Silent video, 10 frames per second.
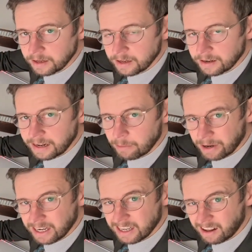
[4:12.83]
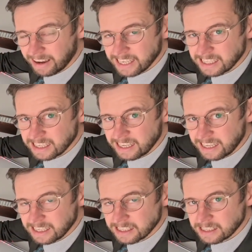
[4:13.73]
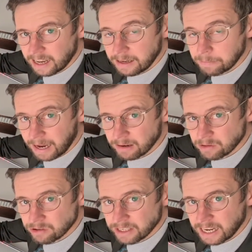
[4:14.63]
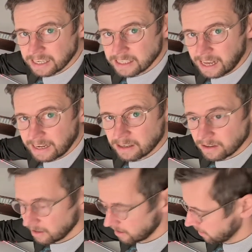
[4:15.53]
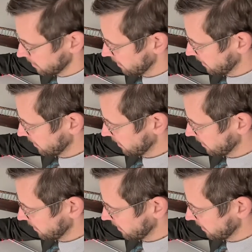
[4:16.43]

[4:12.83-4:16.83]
Now when light hits a boundary at an angle, it